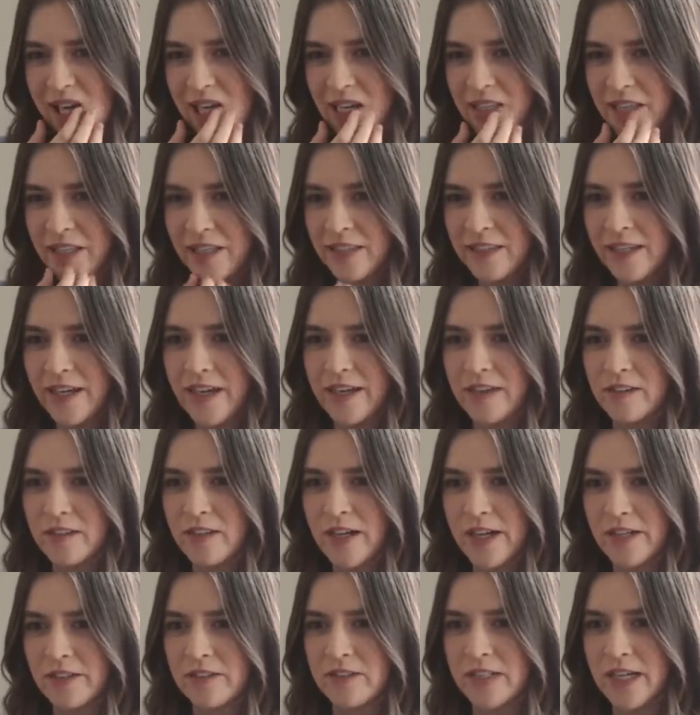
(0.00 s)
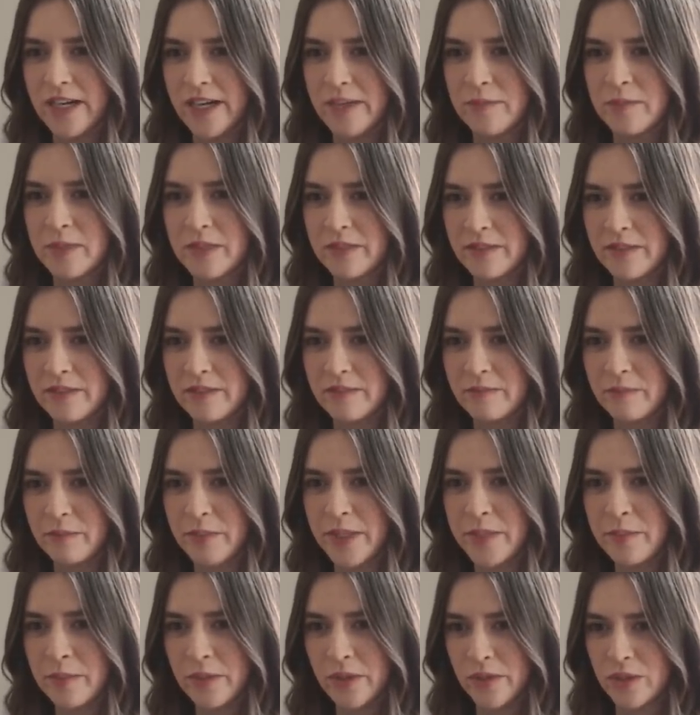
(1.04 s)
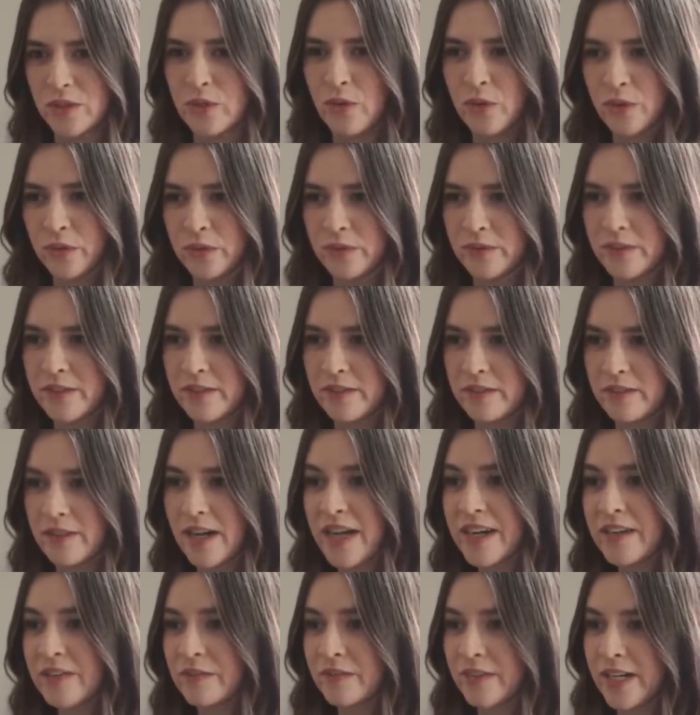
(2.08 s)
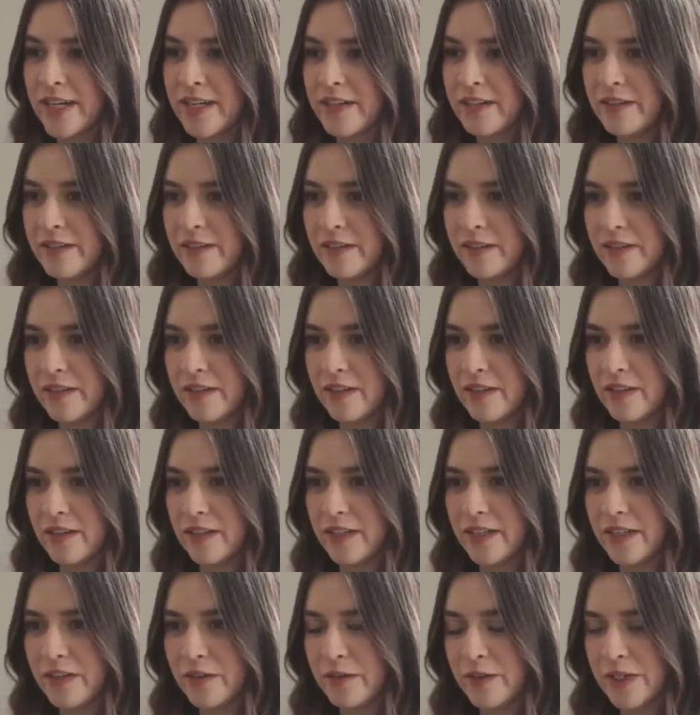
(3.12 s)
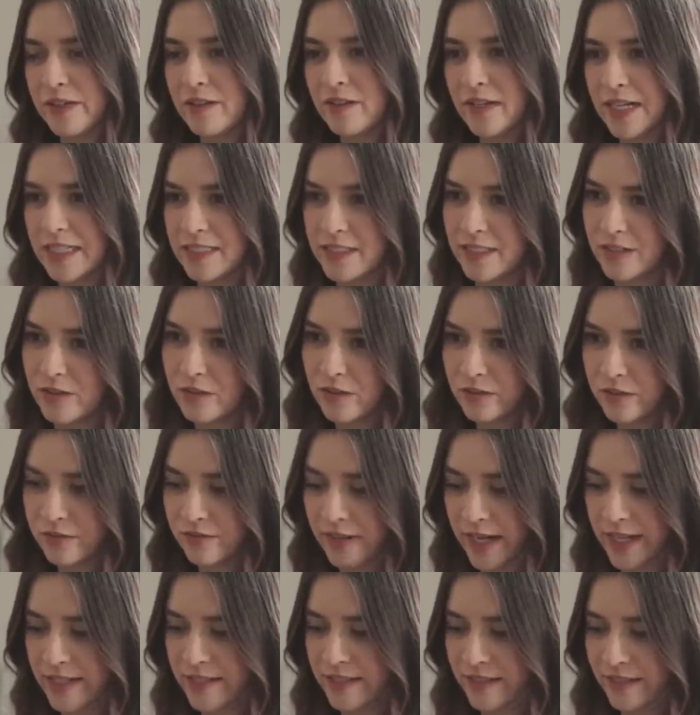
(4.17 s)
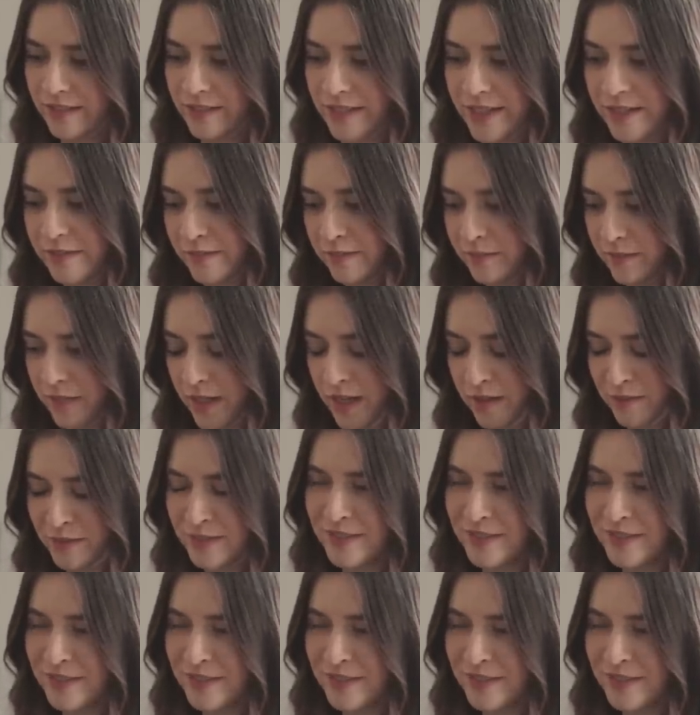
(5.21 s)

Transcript: I think that a lot of times people are told, kind of like you know, with classical fashion, like uh,